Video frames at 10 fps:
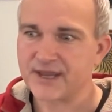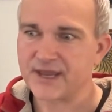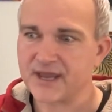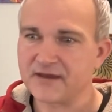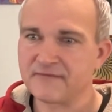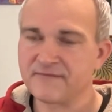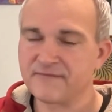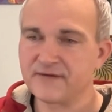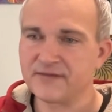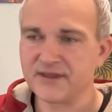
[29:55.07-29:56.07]
if
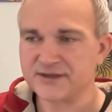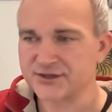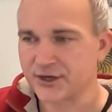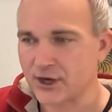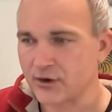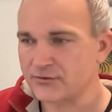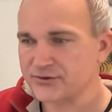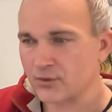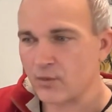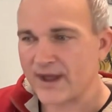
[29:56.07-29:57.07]
this goes
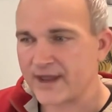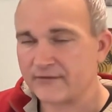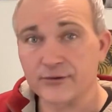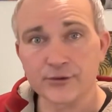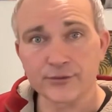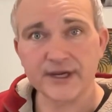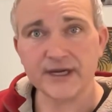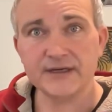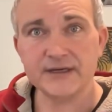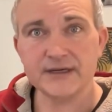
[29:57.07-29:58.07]
the way of
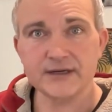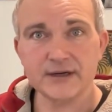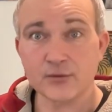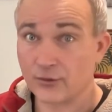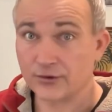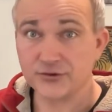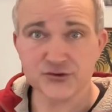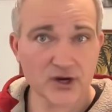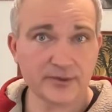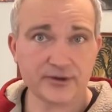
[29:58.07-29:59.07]
greed we're in
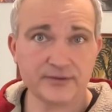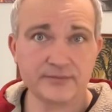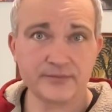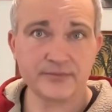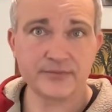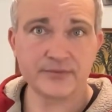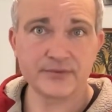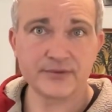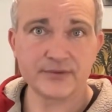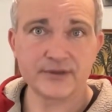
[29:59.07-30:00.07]
trouble
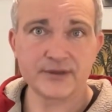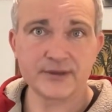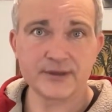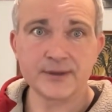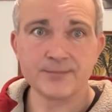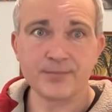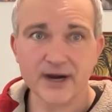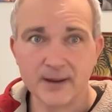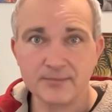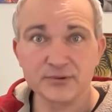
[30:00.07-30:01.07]
but
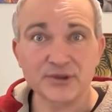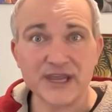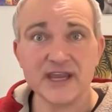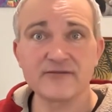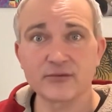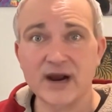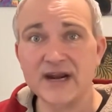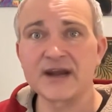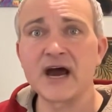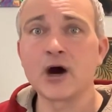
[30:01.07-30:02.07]
i believe right
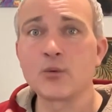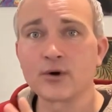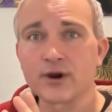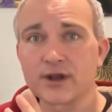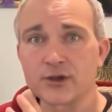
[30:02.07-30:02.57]
now we're at a